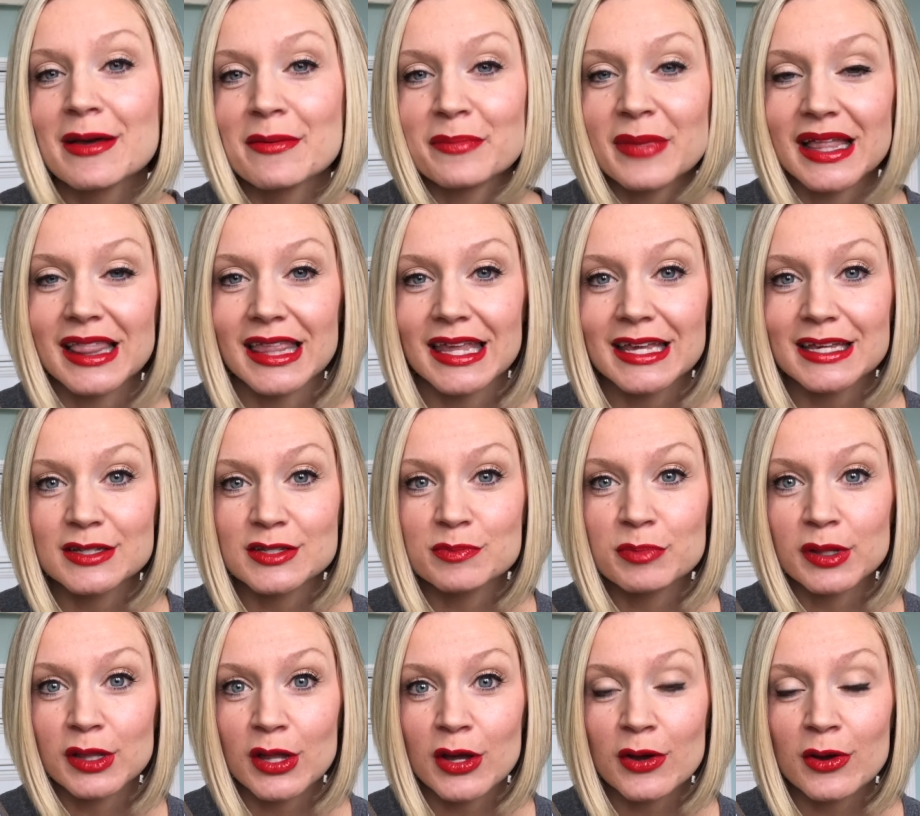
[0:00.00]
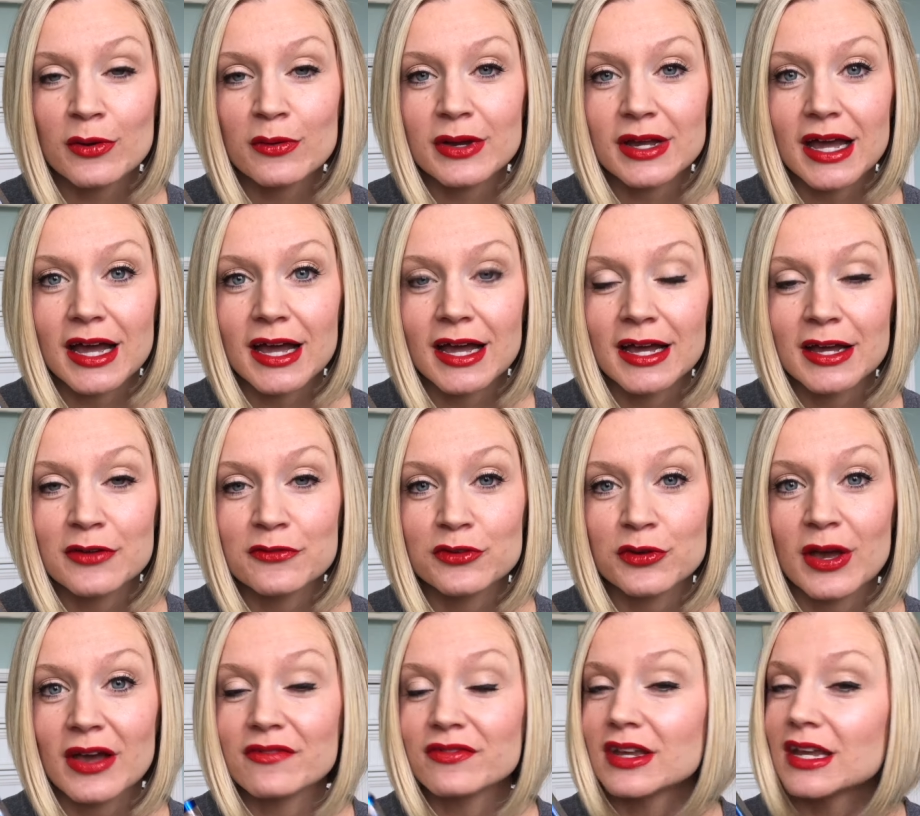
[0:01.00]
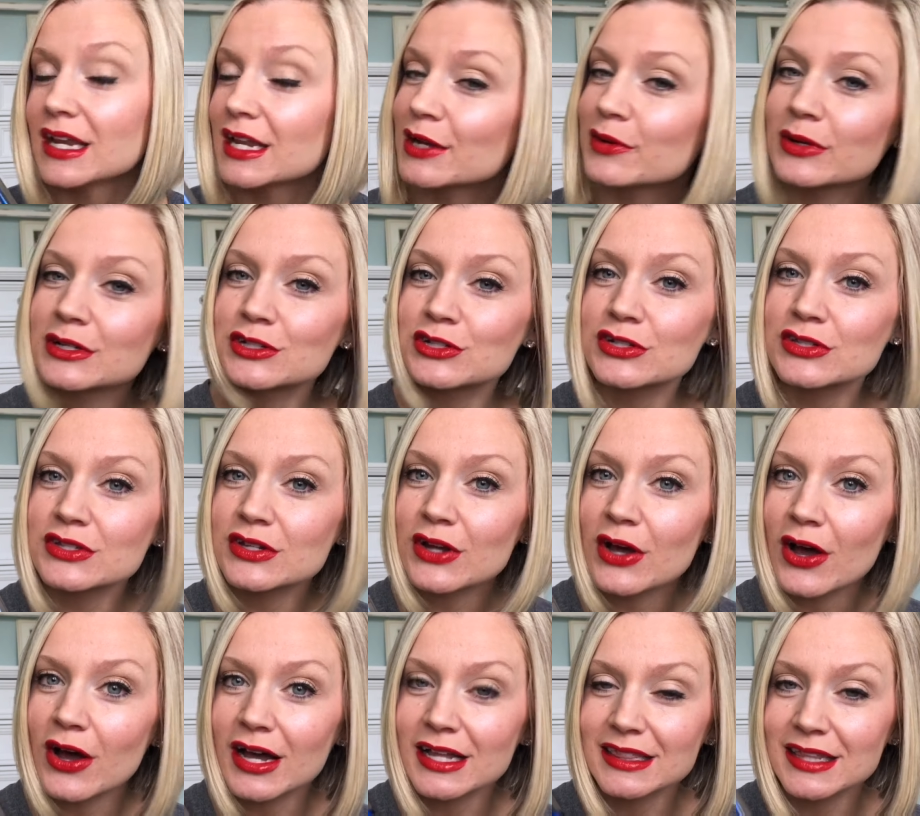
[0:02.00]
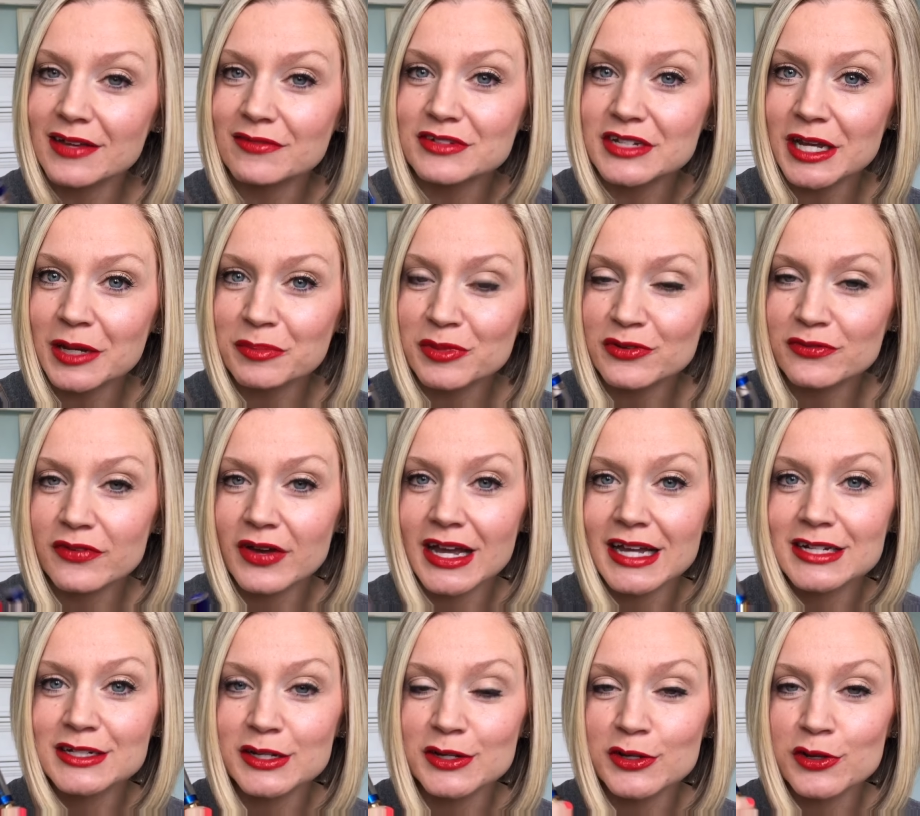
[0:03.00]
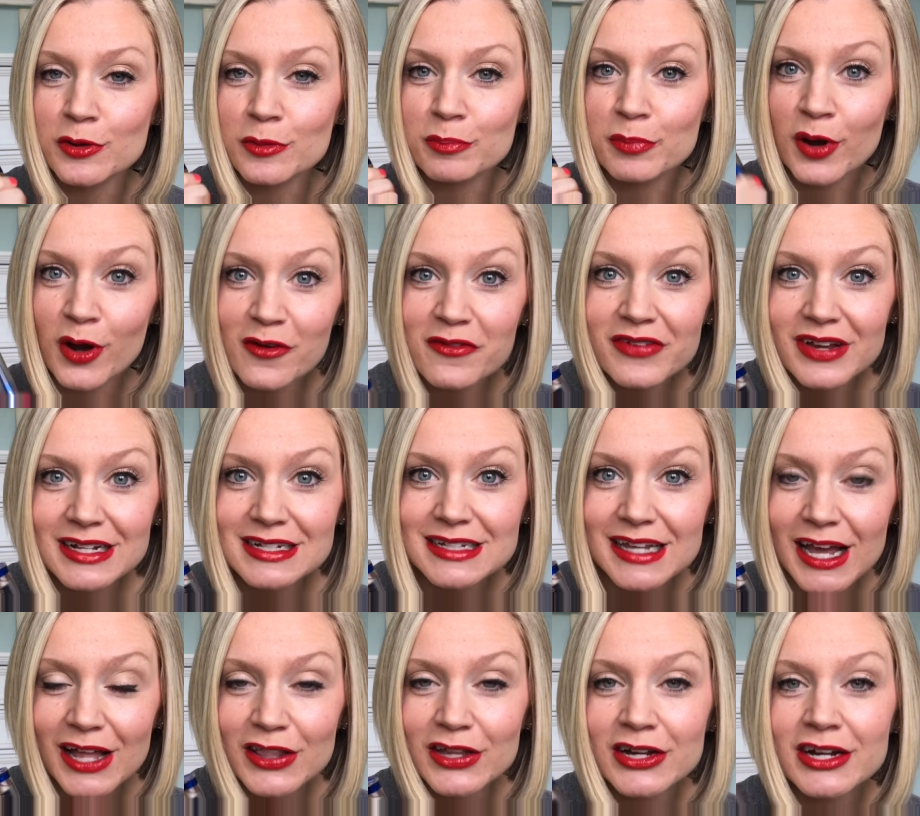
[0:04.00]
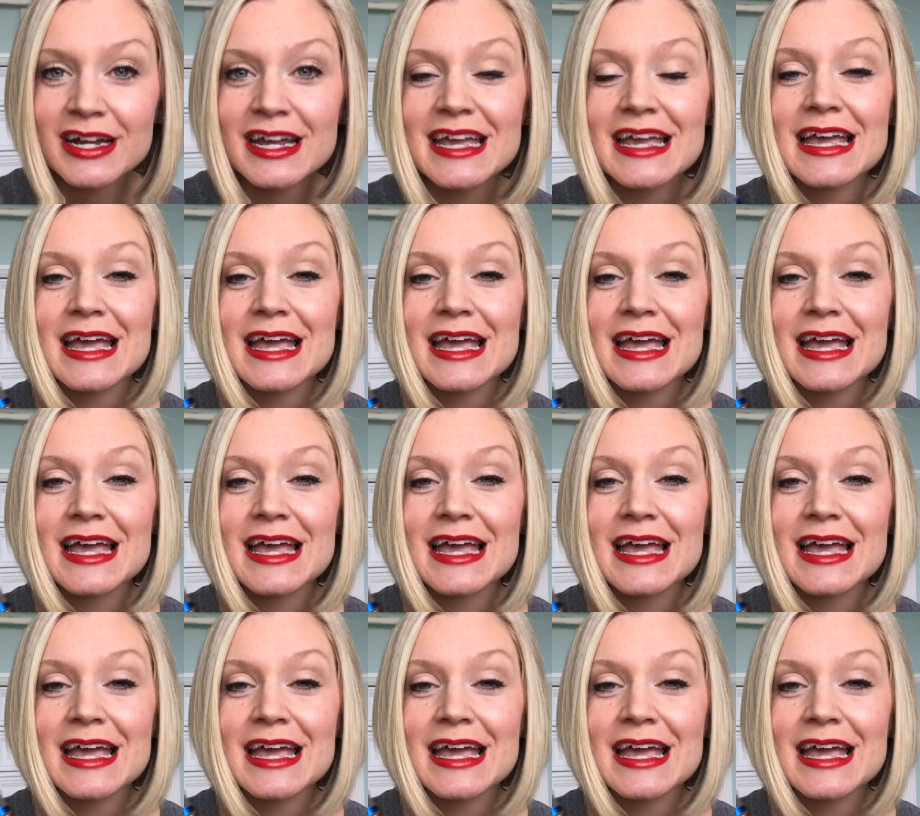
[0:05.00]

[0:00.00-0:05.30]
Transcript: My link is below. Uh, if you have any questions at all, I'd love to help you find your perfect color.